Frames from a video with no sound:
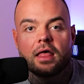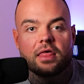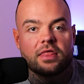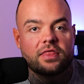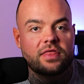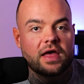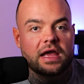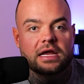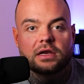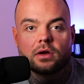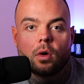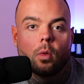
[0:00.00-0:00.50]

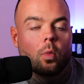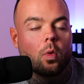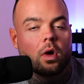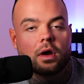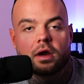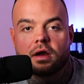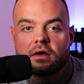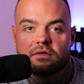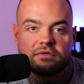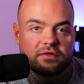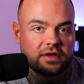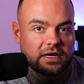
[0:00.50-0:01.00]
They don't
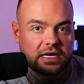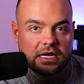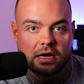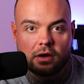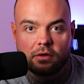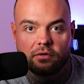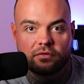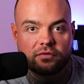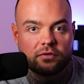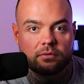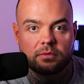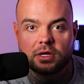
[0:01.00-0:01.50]
want a
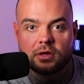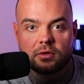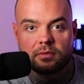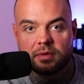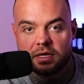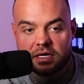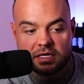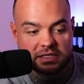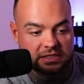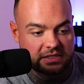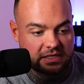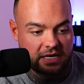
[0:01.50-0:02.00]
video from you
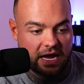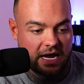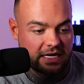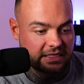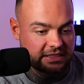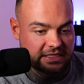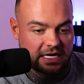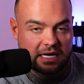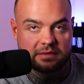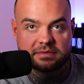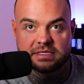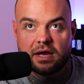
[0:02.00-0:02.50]
because 9
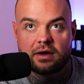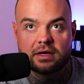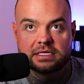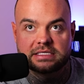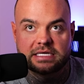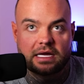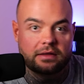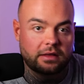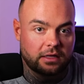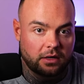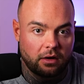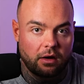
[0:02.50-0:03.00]
times out of
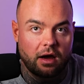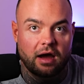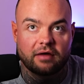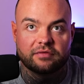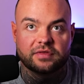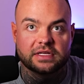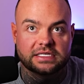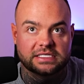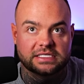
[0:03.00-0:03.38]
10, they don't have the